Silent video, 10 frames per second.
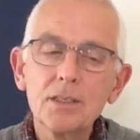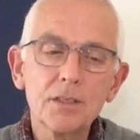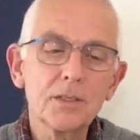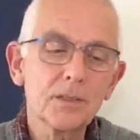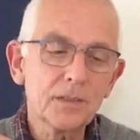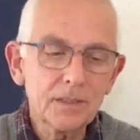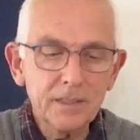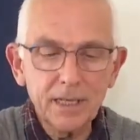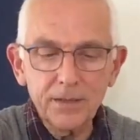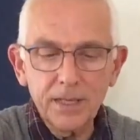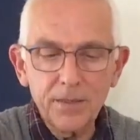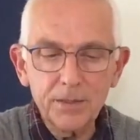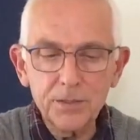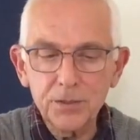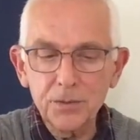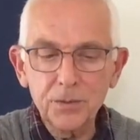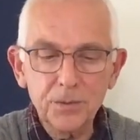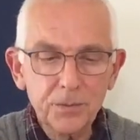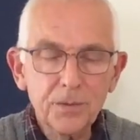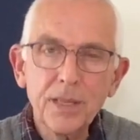to stick the leather to
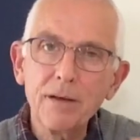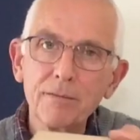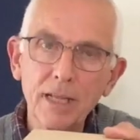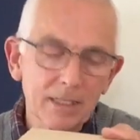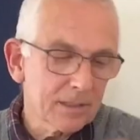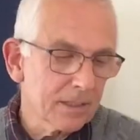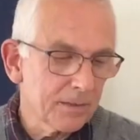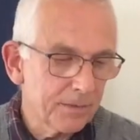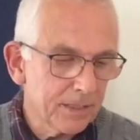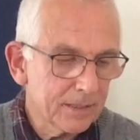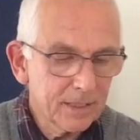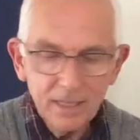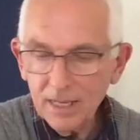that flat surface.